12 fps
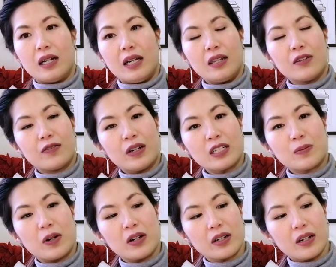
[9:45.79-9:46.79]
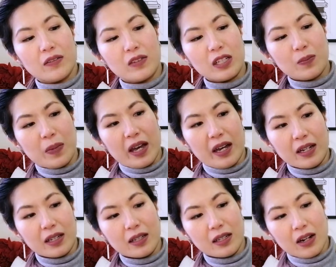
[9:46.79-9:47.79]
in the front pocket of this bag,
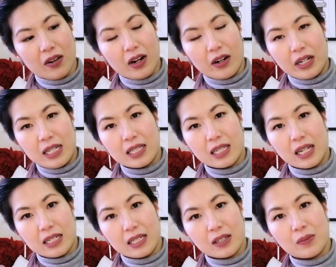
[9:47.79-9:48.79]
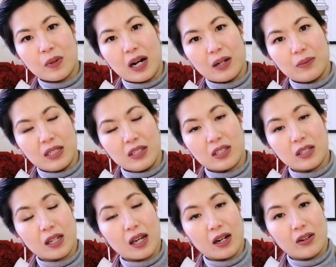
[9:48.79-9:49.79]
there are insulated compartments to
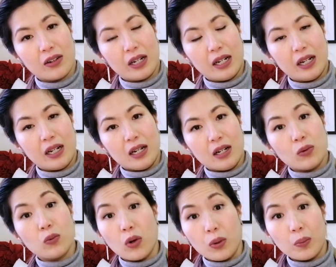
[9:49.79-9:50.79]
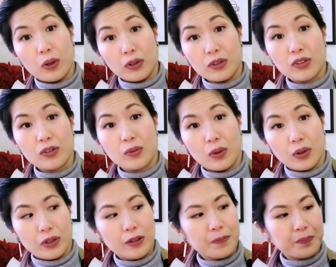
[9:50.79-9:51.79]
carry warm bottles of
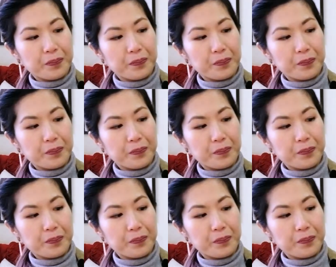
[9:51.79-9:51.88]
water.